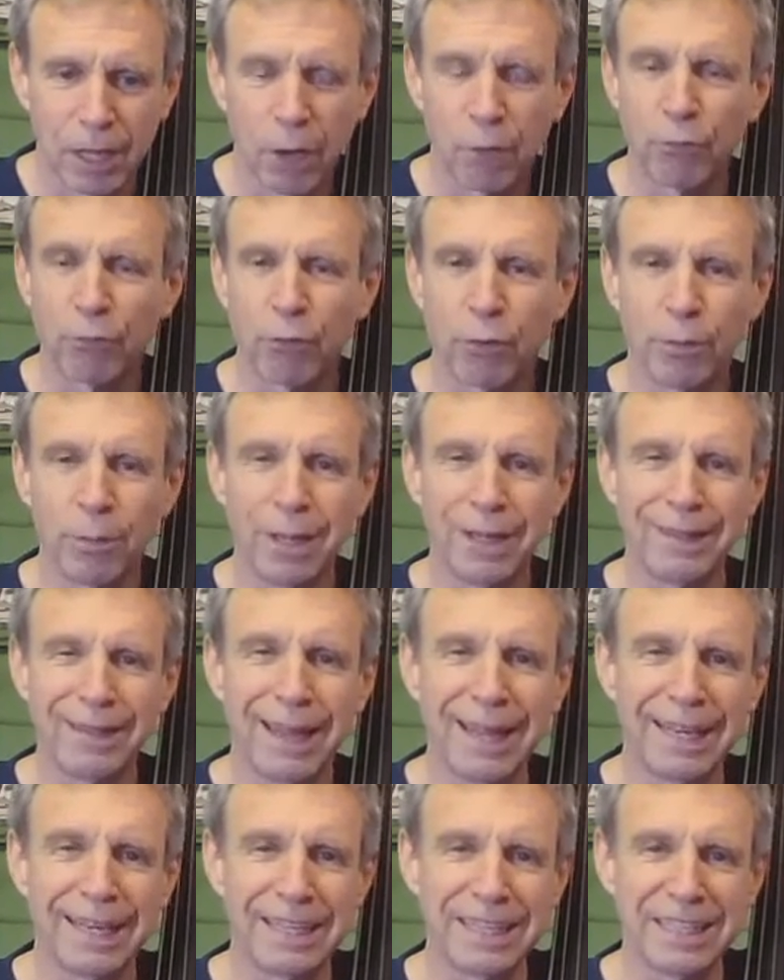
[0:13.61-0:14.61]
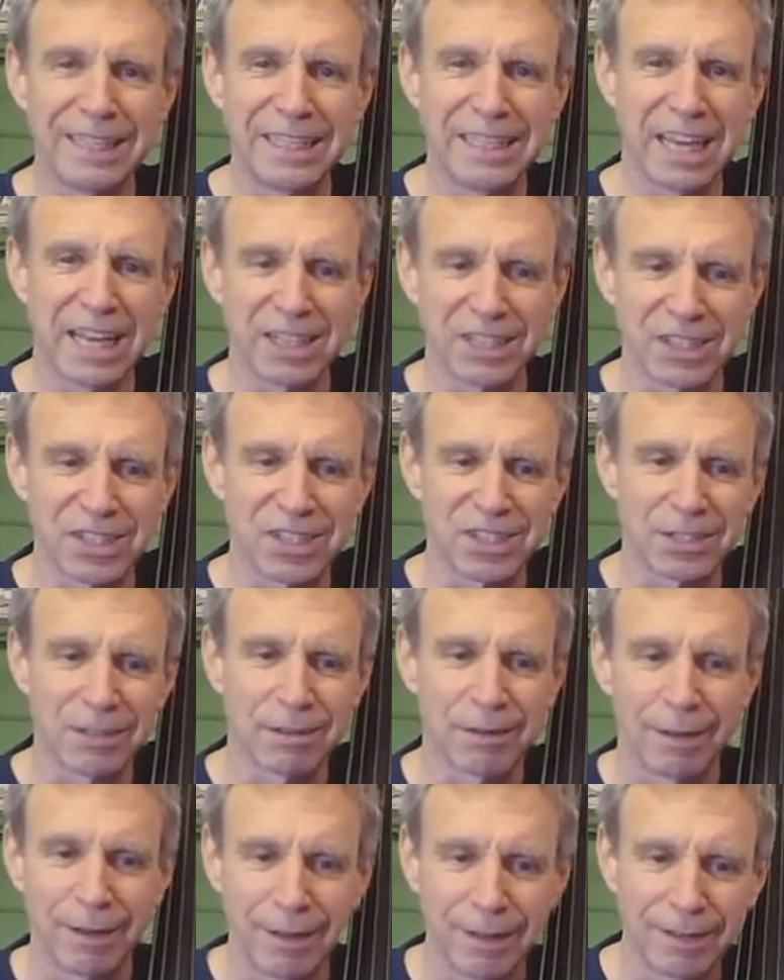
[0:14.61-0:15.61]
affirming that yes,
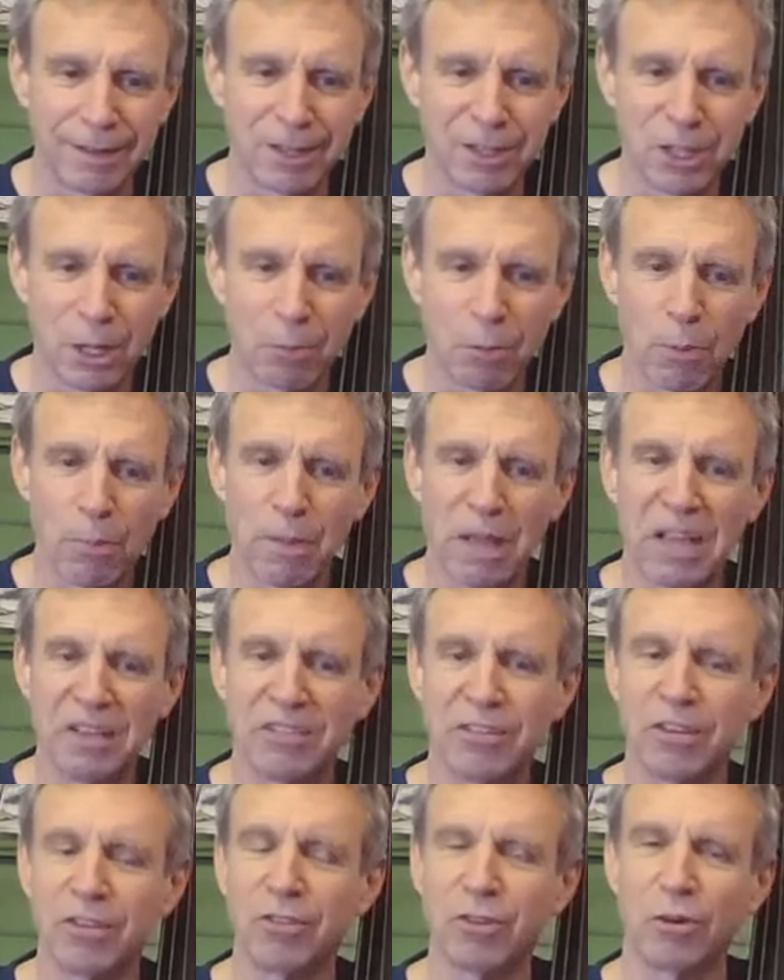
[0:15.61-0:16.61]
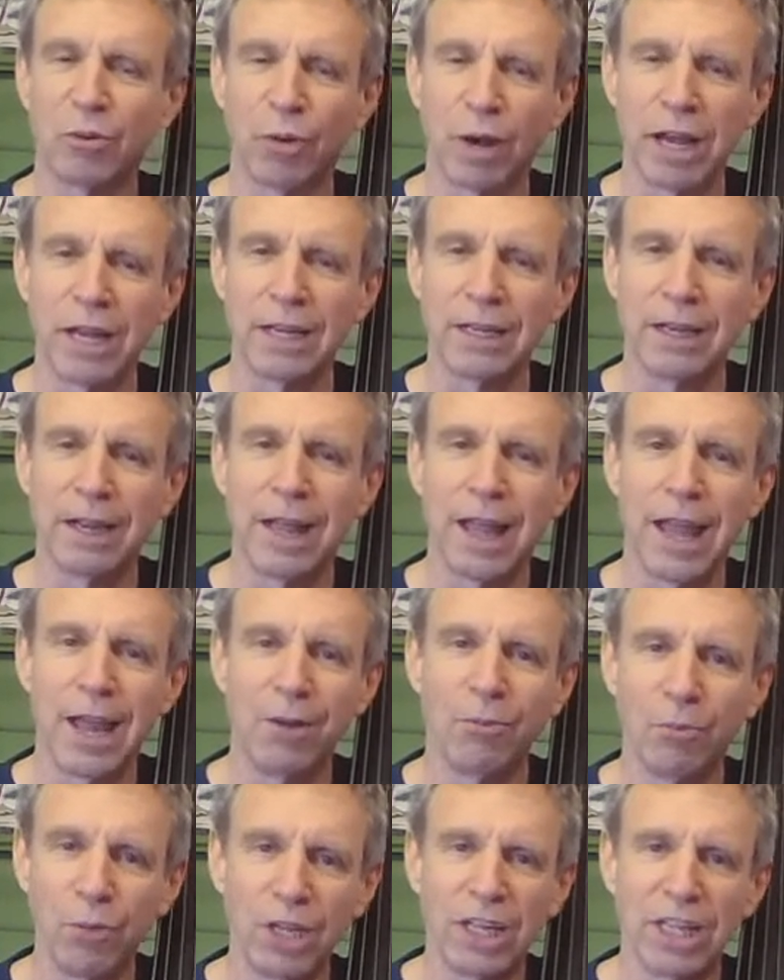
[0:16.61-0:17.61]
the double bass is great
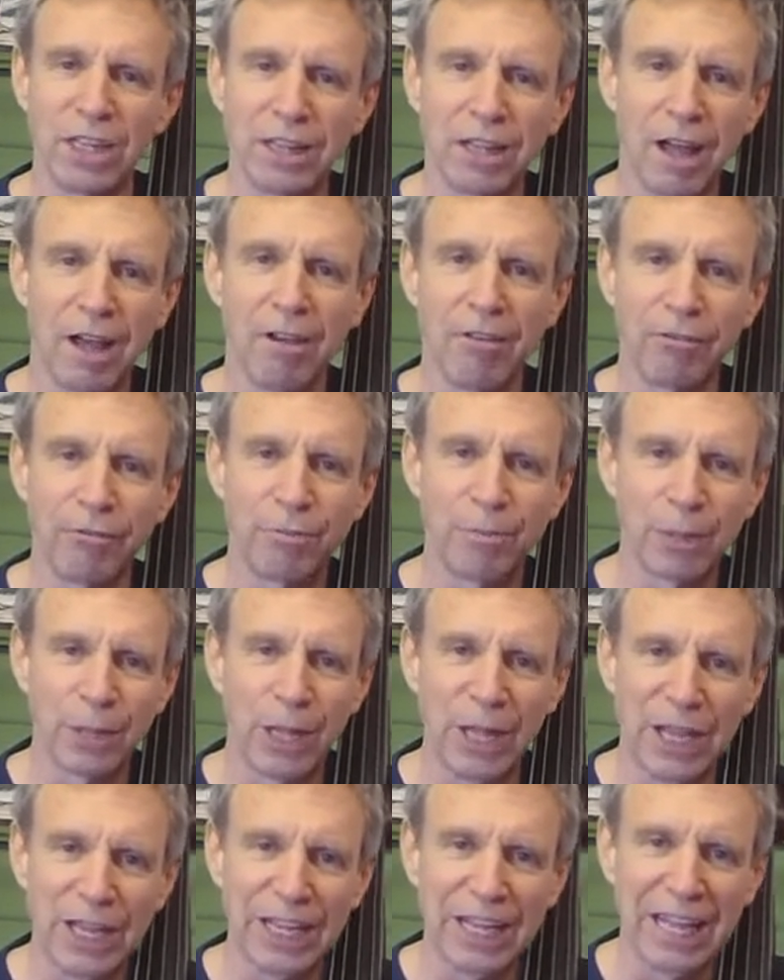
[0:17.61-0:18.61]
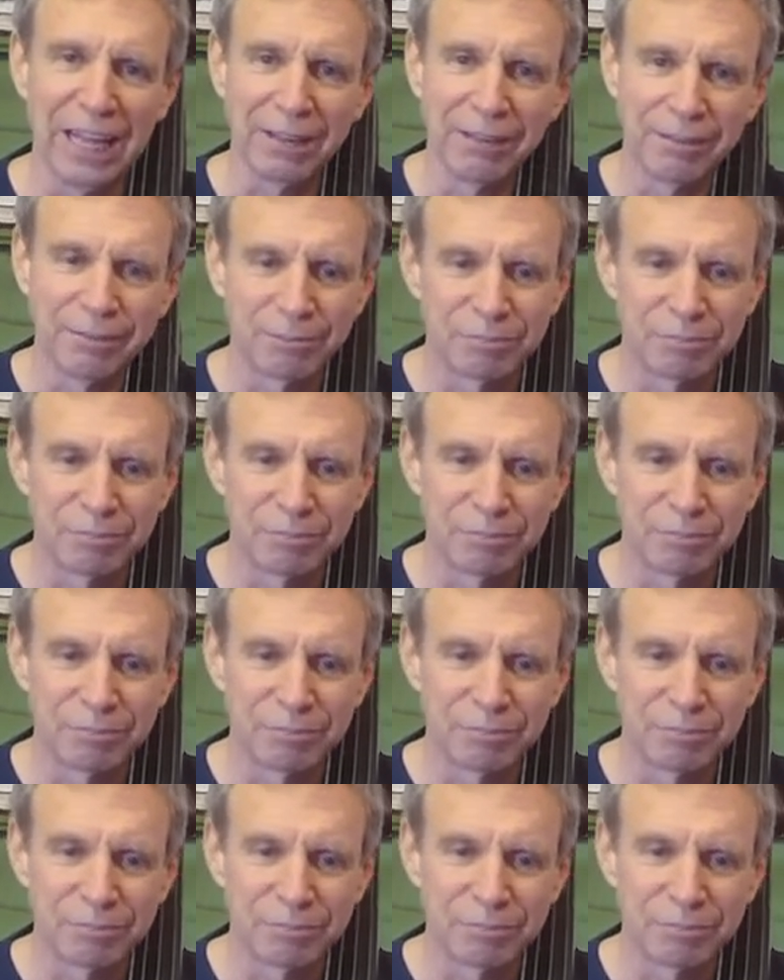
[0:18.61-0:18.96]
and we love playing it.